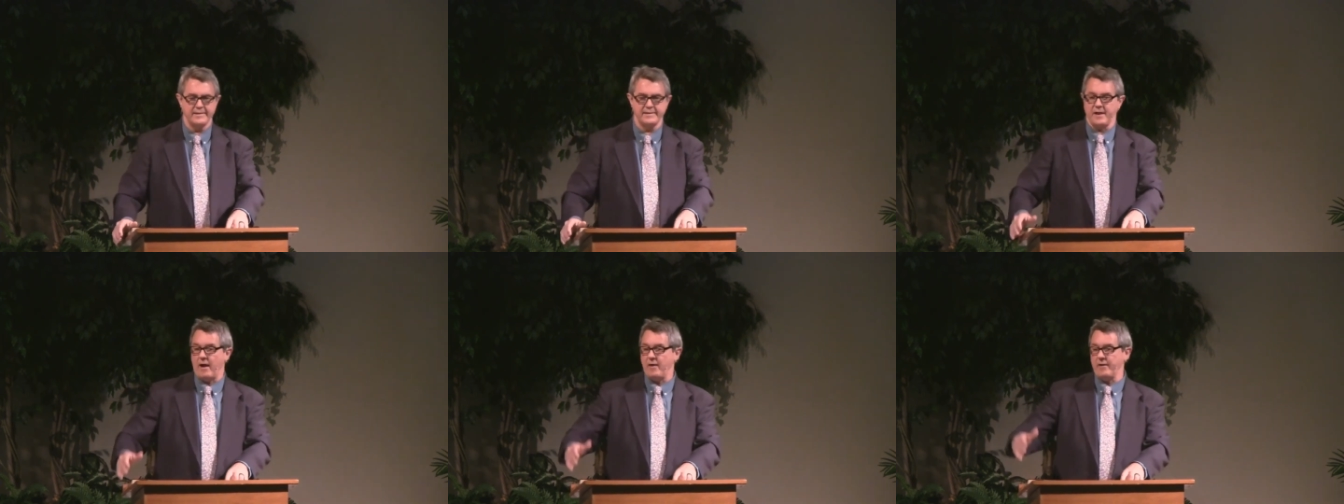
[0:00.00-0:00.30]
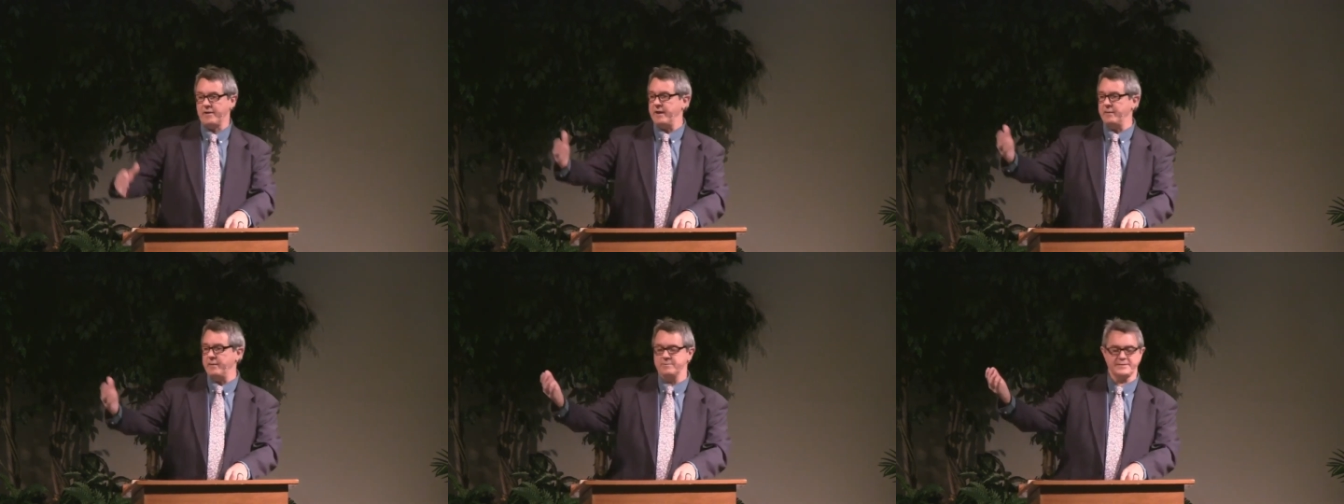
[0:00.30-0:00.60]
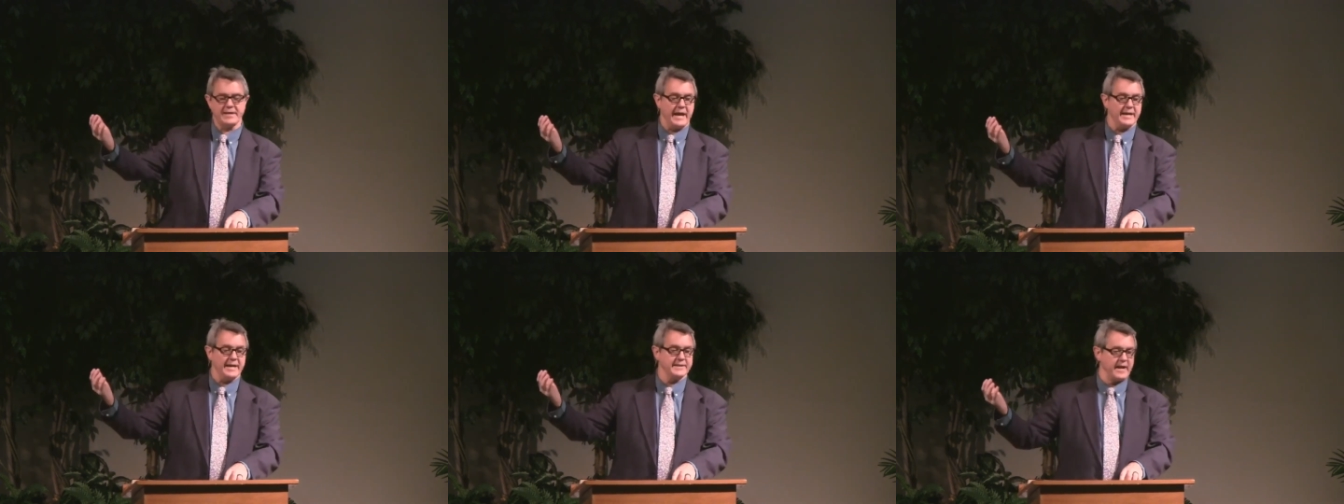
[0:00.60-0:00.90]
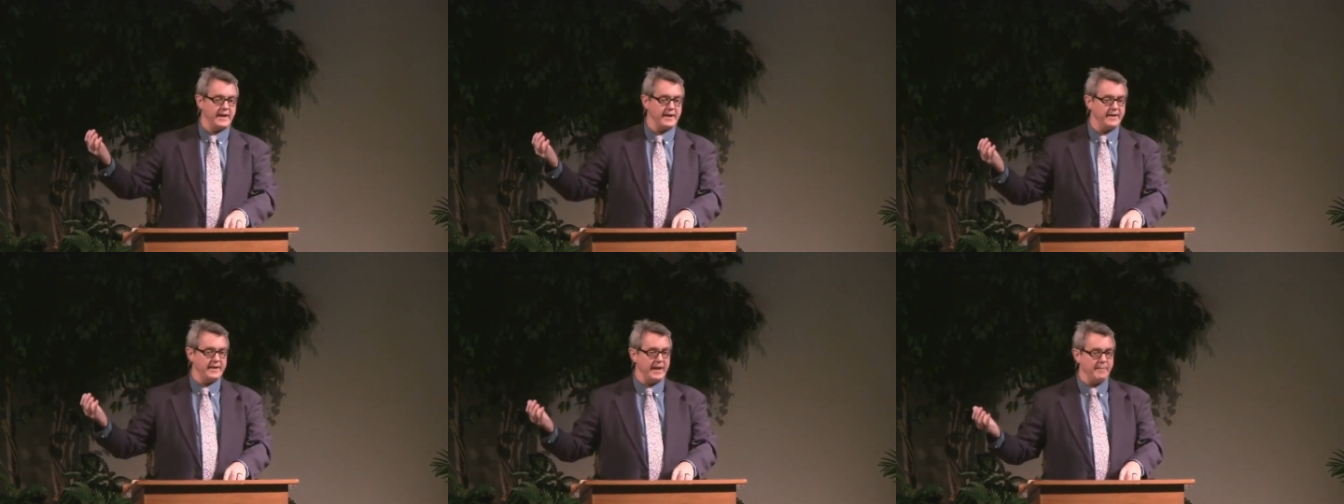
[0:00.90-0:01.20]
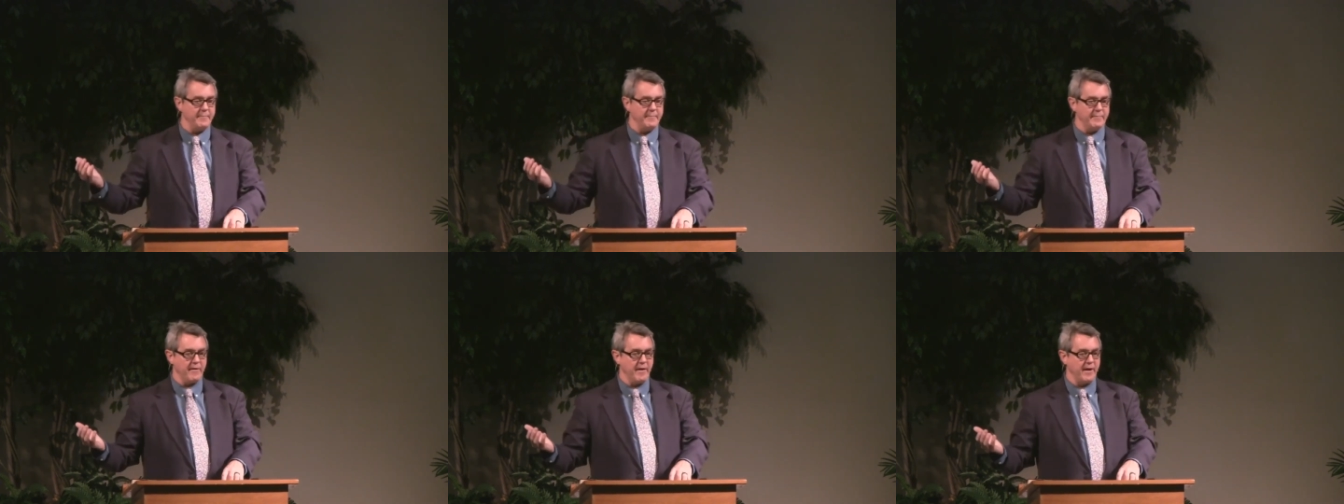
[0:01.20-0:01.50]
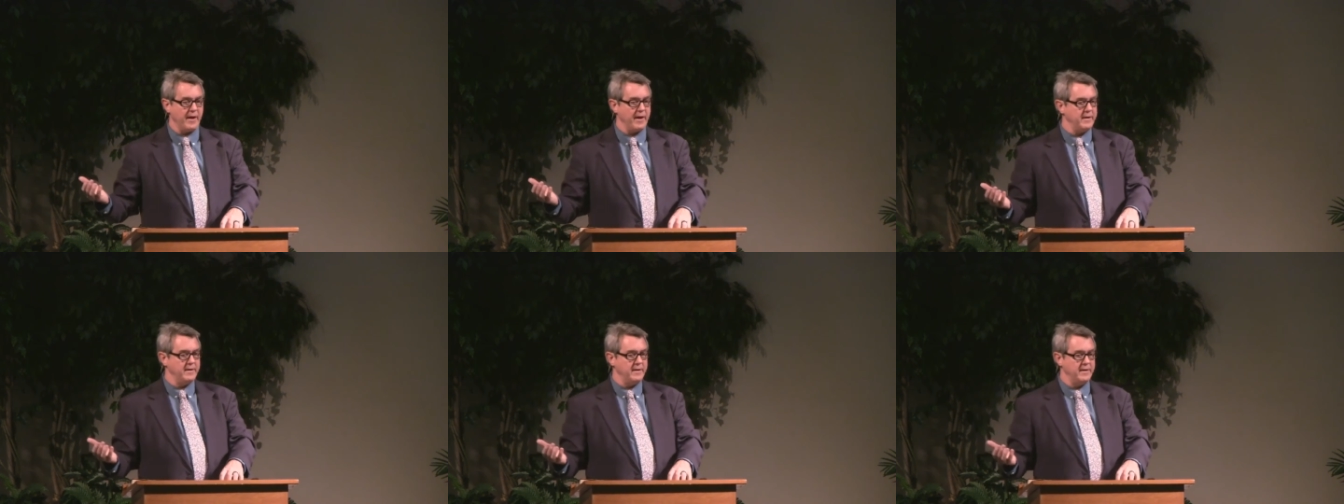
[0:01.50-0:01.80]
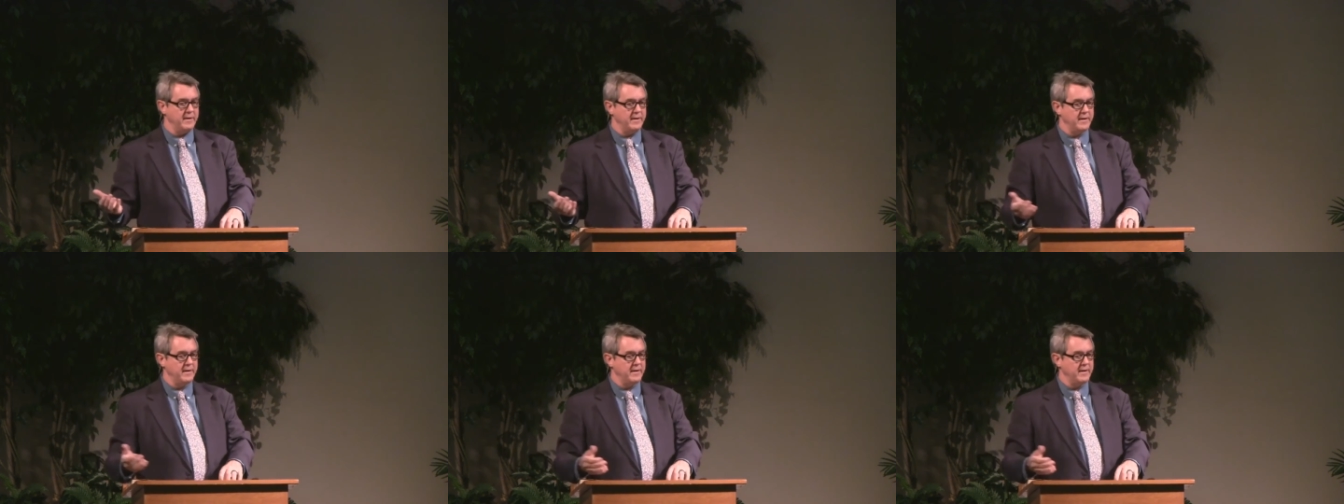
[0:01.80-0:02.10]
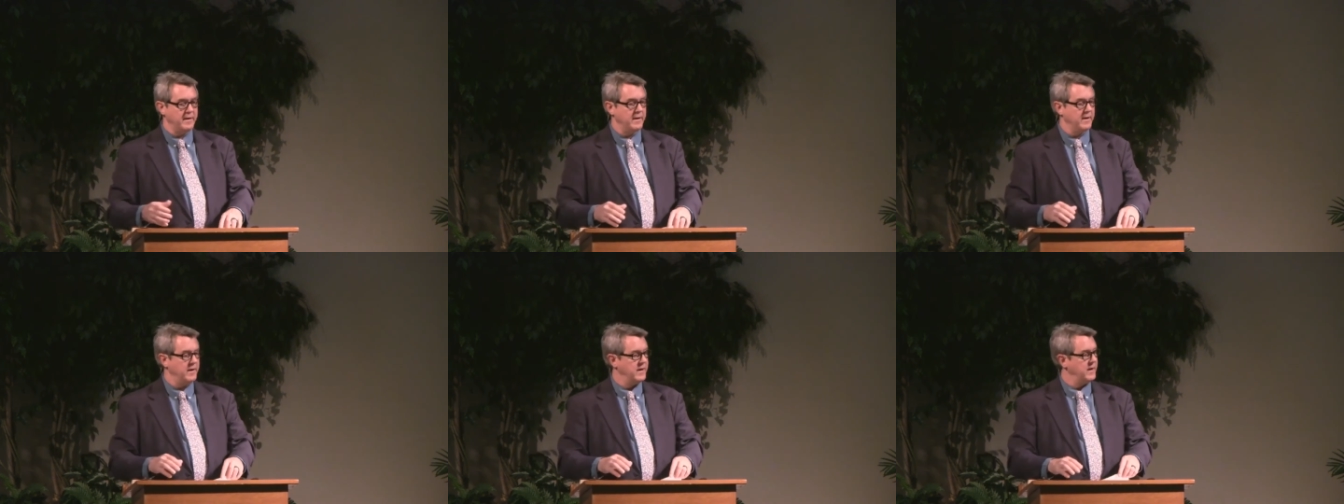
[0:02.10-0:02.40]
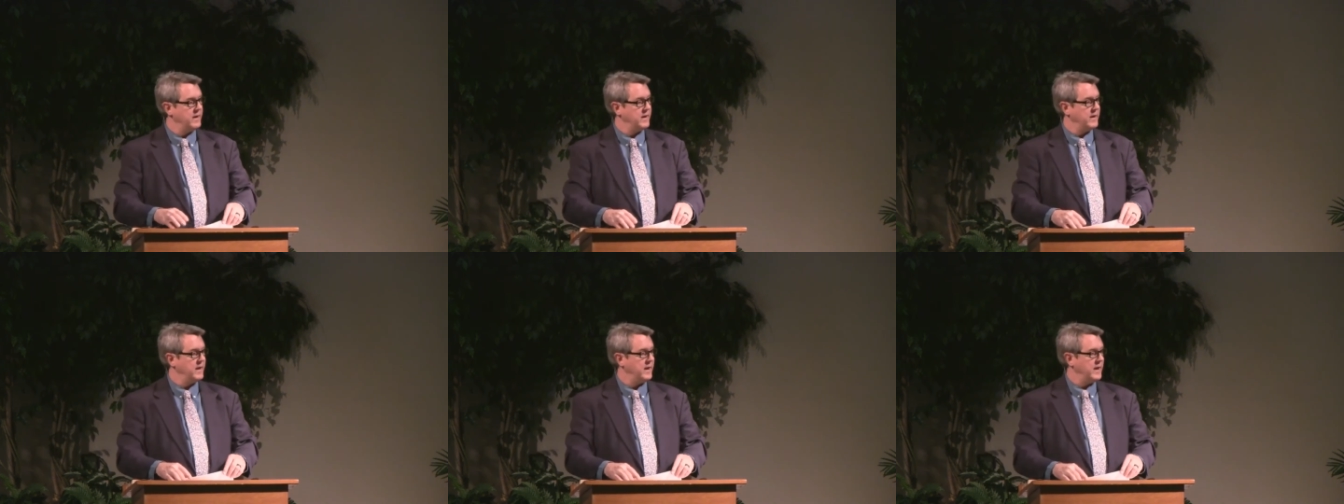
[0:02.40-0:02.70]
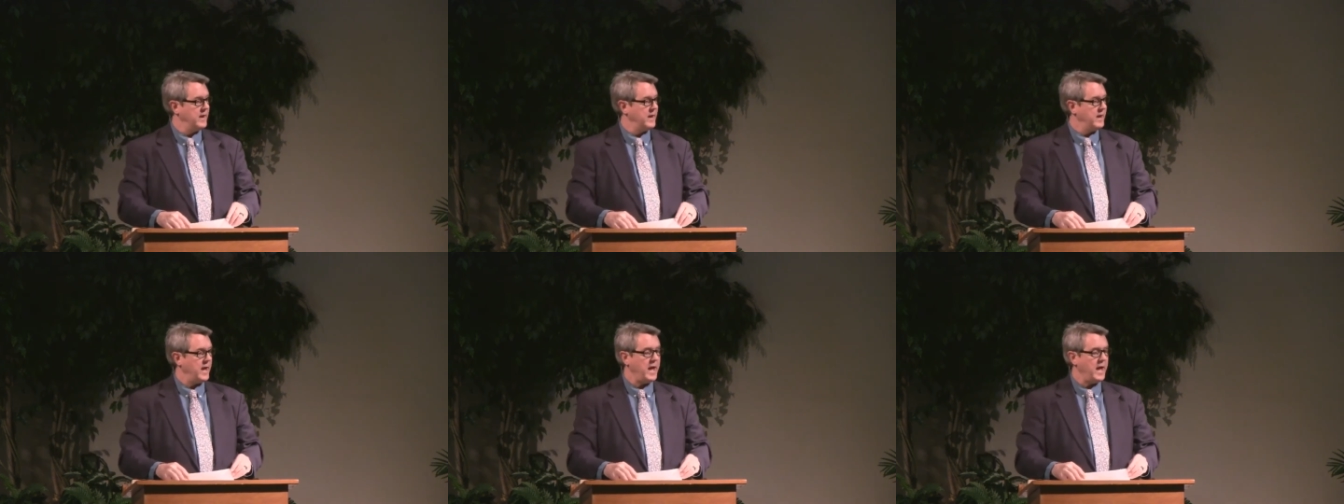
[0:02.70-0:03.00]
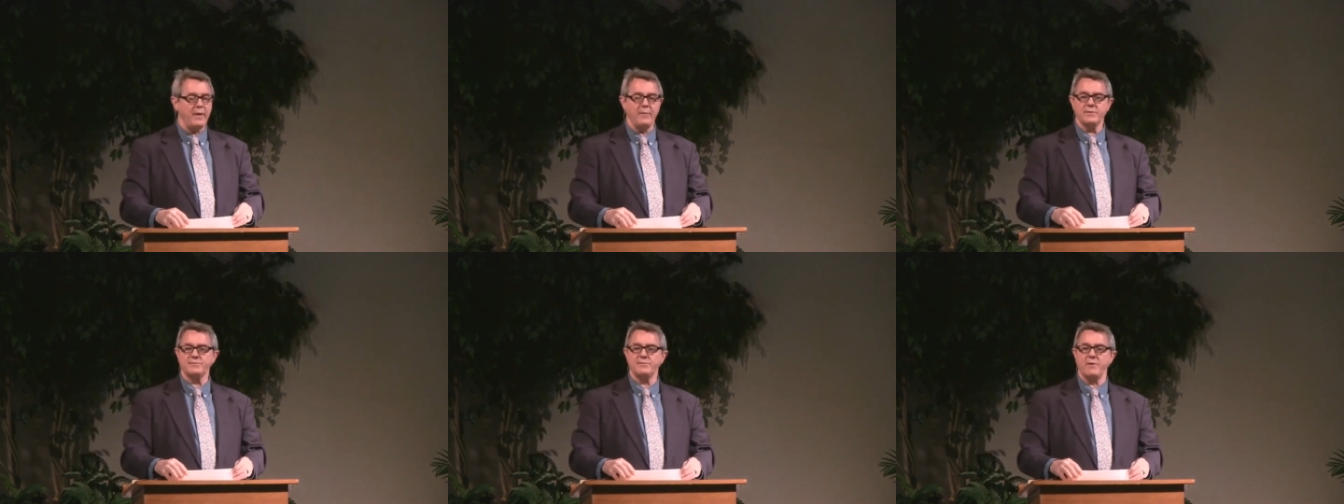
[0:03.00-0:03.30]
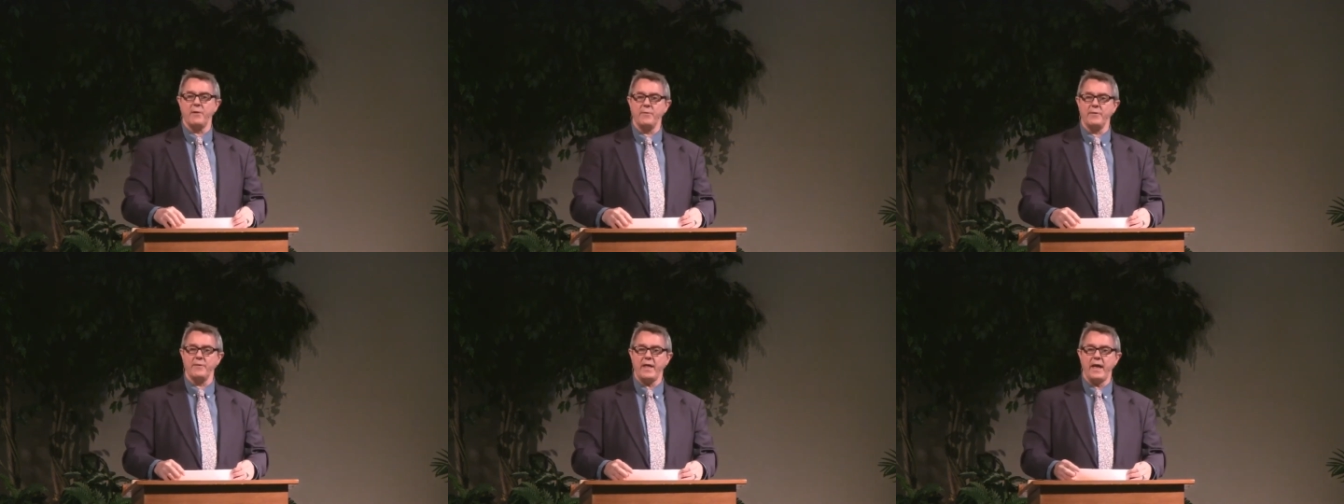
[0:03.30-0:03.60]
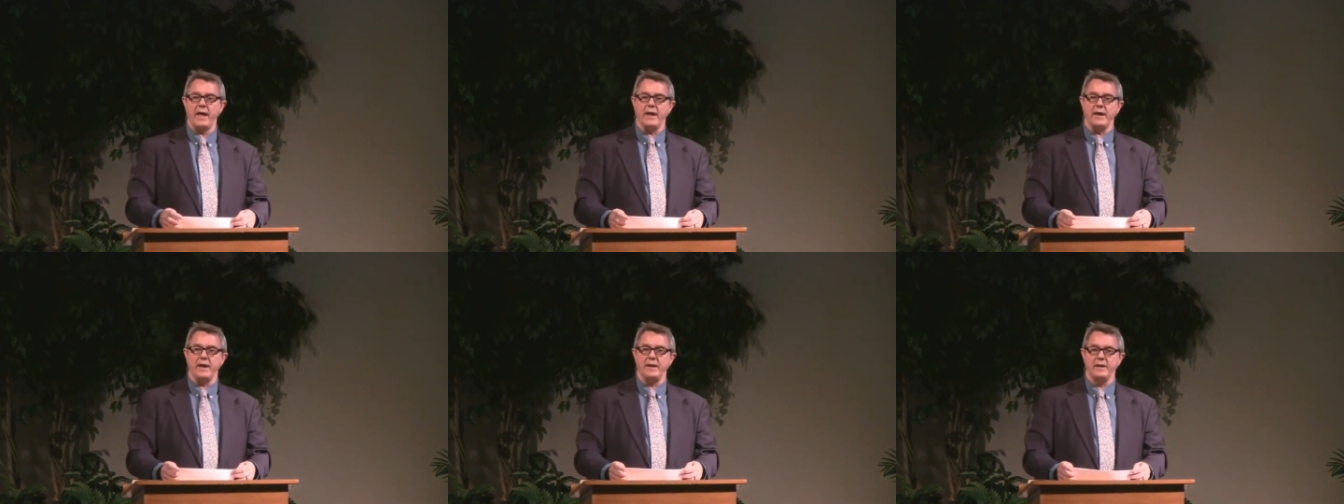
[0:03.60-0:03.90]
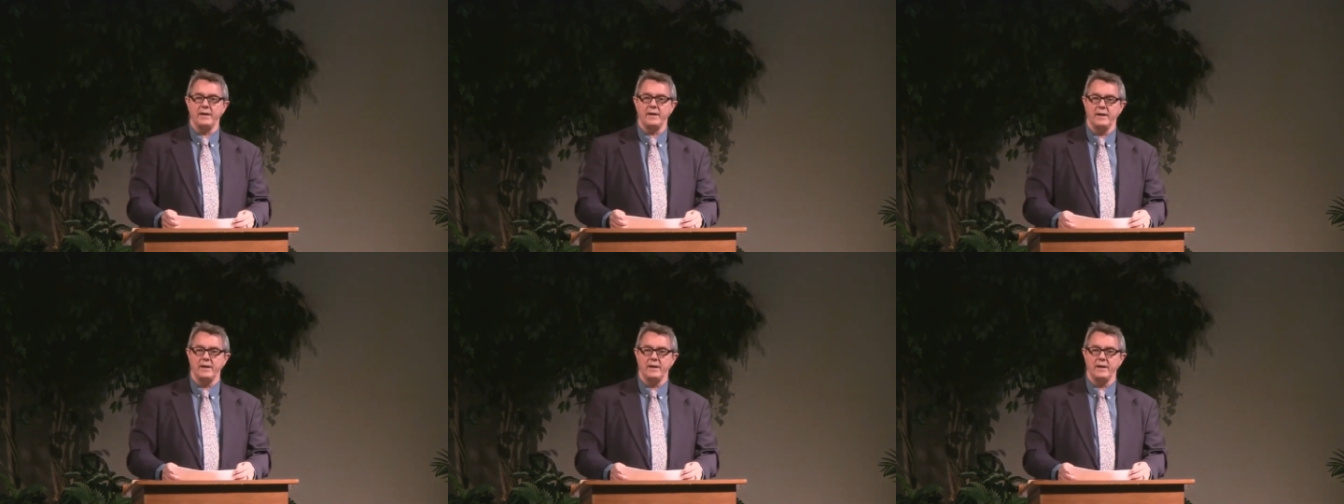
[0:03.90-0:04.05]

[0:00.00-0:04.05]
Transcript: All he did was cast out a demon, right? Hey, what's wrong with that?